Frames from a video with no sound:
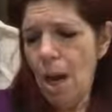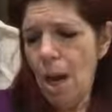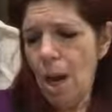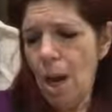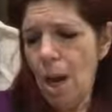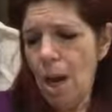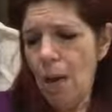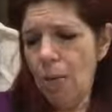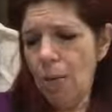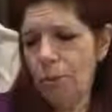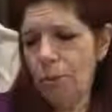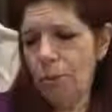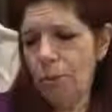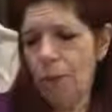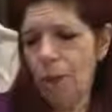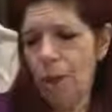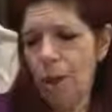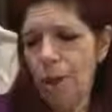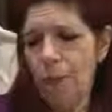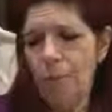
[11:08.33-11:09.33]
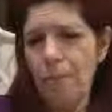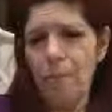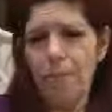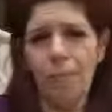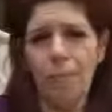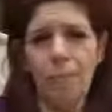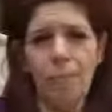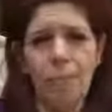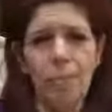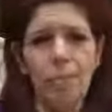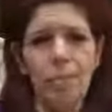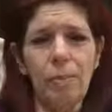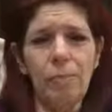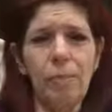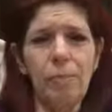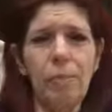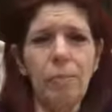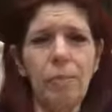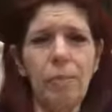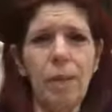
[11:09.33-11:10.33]

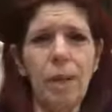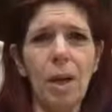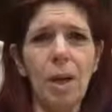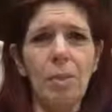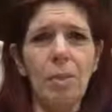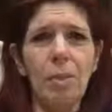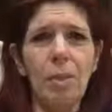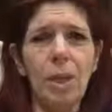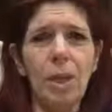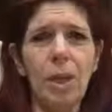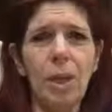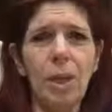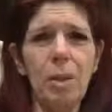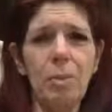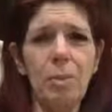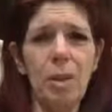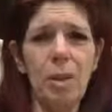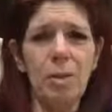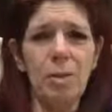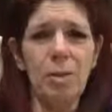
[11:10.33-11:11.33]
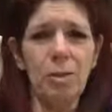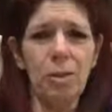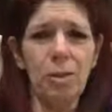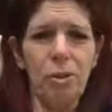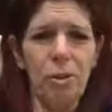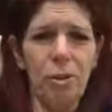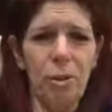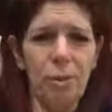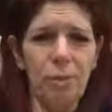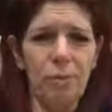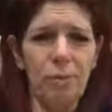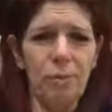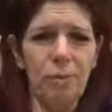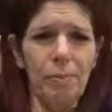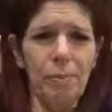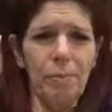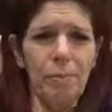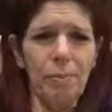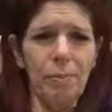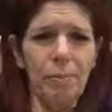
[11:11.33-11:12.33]
I'm reading a message.
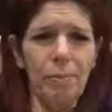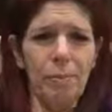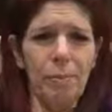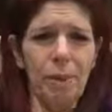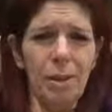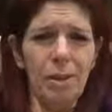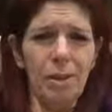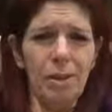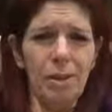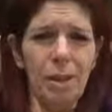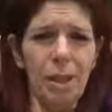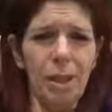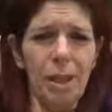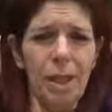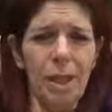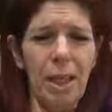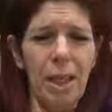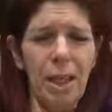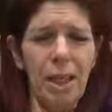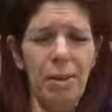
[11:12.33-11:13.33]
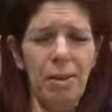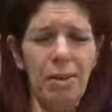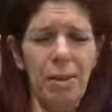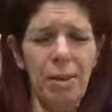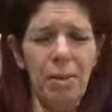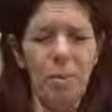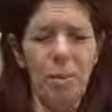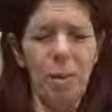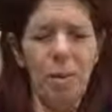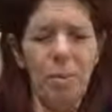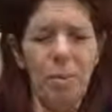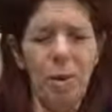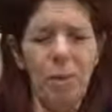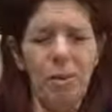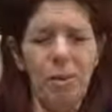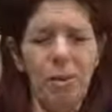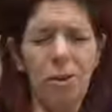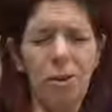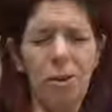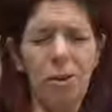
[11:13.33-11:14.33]
My son had sent me a
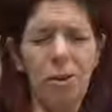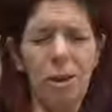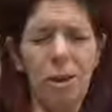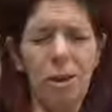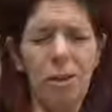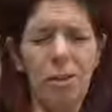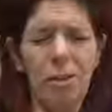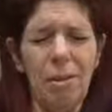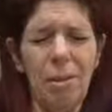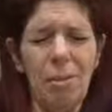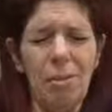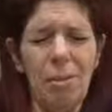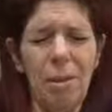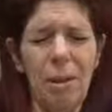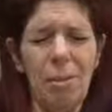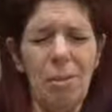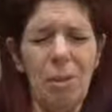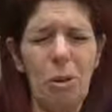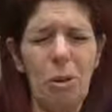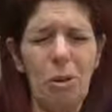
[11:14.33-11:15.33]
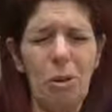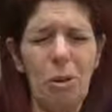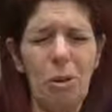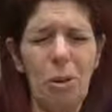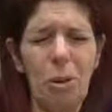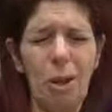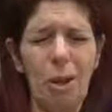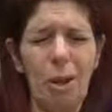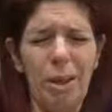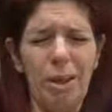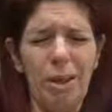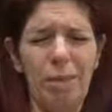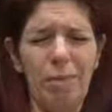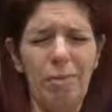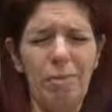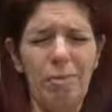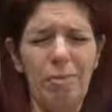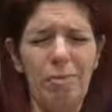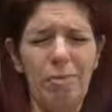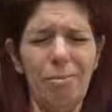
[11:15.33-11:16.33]
message and he said, Mom, don't quit.
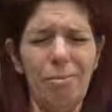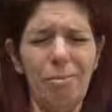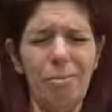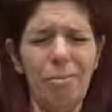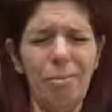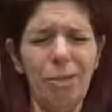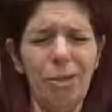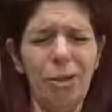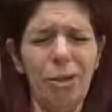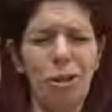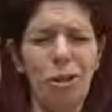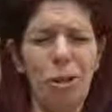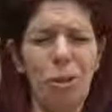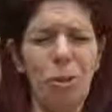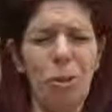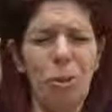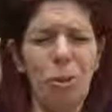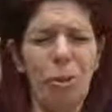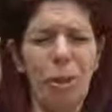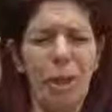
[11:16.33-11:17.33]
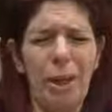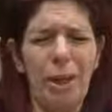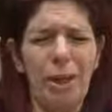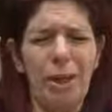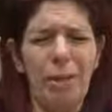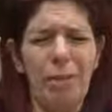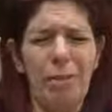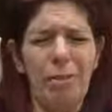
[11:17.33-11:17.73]
Just don't quit.